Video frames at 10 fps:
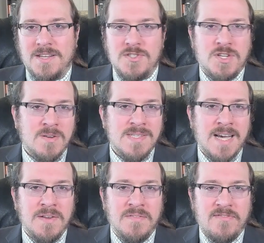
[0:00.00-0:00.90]
Turns
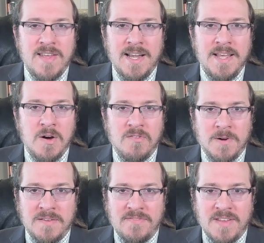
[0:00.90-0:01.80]
out infinity
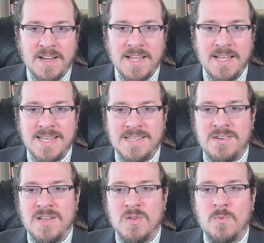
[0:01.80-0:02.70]
over infinity is
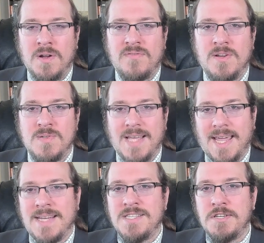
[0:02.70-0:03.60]
another one of those
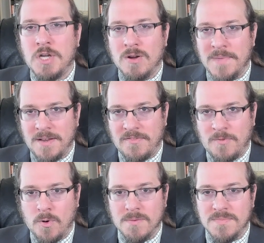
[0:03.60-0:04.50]
indeterminate
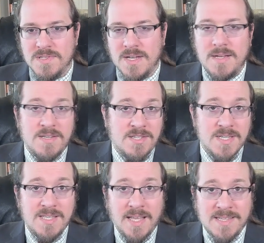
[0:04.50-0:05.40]
forms,
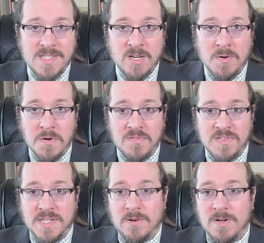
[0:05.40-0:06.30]
just like 0 over
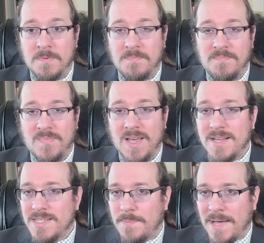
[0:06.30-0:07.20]
0.
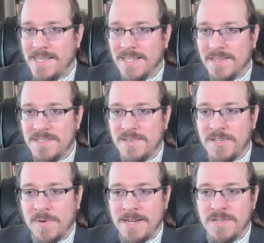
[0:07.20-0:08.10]
Depending on the
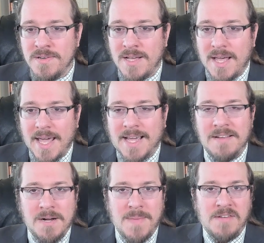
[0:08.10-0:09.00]
situation, it
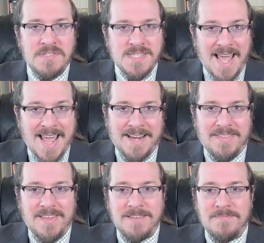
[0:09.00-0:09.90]
can come out to
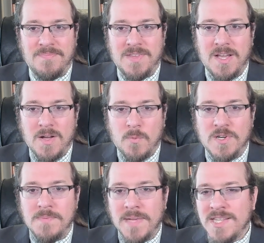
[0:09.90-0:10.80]
anything,
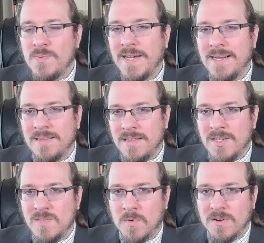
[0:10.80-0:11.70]
which means we need a
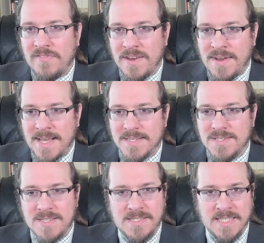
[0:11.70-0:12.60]
little more
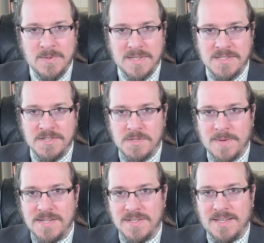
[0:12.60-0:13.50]
finesse to deal with a
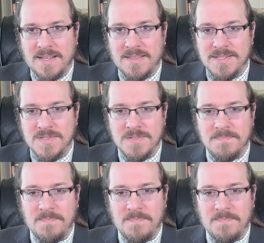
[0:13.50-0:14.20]
situation like this.